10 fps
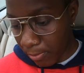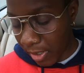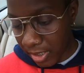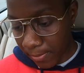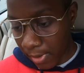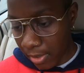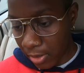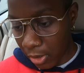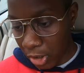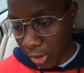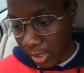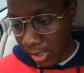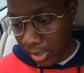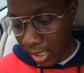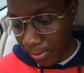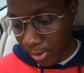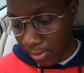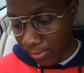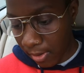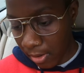press the button and go straight into their
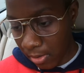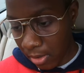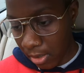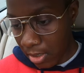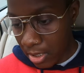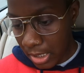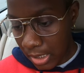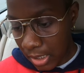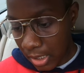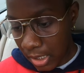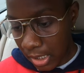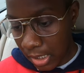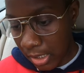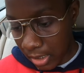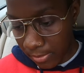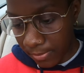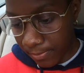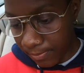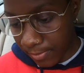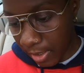profile.
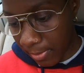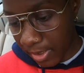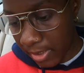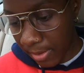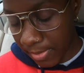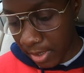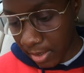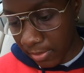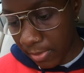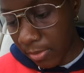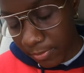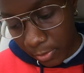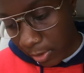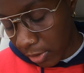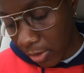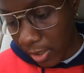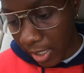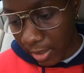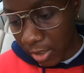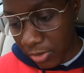Um, let me accept it. Oh, well, you got to
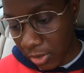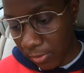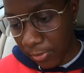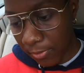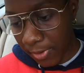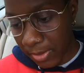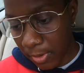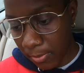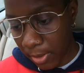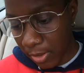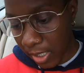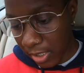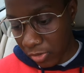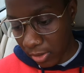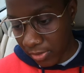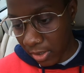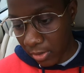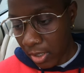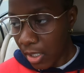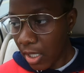kind of continue through Facebook, but you get the drift. So
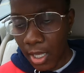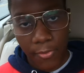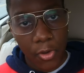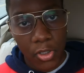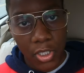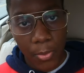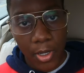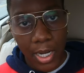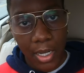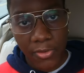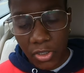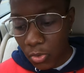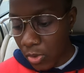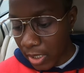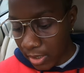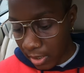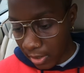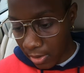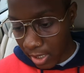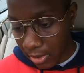if you're someone that loves stalking,
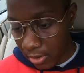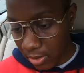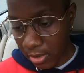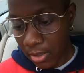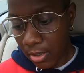then crack on.